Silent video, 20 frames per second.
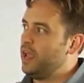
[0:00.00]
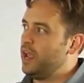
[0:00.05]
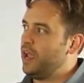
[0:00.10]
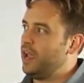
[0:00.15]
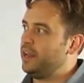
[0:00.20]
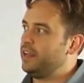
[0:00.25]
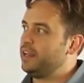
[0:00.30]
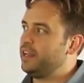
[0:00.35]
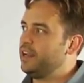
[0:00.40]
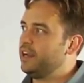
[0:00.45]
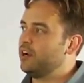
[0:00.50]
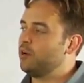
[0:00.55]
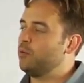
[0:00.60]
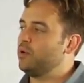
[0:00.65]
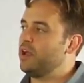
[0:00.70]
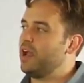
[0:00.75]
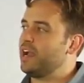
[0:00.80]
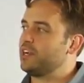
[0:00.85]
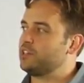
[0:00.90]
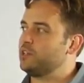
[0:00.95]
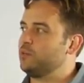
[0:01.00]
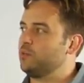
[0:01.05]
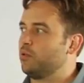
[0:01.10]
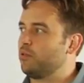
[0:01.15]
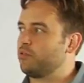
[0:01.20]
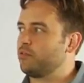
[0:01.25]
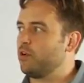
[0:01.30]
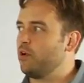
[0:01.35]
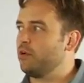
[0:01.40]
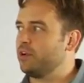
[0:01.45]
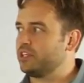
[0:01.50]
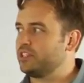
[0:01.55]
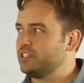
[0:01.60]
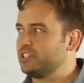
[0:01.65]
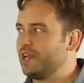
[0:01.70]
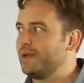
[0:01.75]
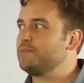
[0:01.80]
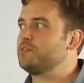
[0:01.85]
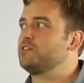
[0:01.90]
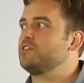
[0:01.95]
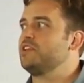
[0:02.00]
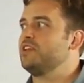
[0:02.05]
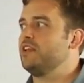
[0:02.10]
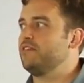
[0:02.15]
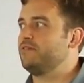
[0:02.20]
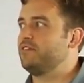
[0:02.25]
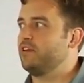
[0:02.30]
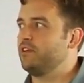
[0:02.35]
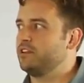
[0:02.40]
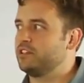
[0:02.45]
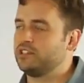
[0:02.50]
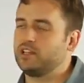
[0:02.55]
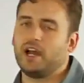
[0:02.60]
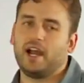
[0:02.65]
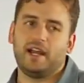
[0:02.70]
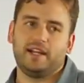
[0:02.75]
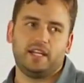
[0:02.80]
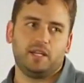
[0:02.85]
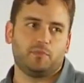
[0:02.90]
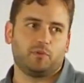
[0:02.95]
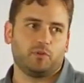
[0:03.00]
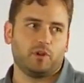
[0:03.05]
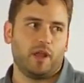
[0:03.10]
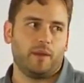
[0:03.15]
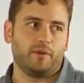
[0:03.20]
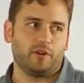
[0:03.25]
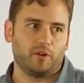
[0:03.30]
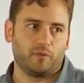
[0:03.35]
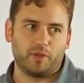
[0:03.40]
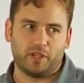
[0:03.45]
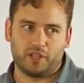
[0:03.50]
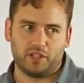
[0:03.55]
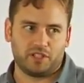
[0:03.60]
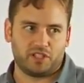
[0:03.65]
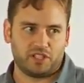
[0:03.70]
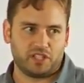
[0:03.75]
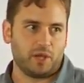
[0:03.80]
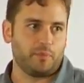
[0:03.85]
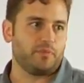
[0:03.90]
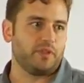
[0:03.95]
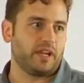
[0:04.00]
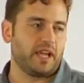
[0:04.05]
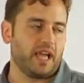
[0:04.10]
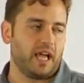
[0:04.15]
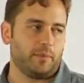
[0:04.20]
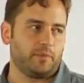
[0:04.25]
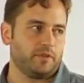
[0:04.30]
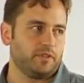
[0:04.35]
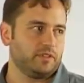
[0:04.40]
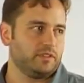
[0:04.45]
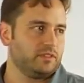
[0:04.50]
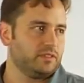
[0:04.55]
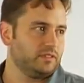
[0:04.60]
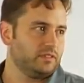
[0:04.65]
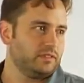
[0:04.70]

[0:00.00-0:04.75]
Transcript: And here we actually will throw an exception if there is an ID parameter because something happened.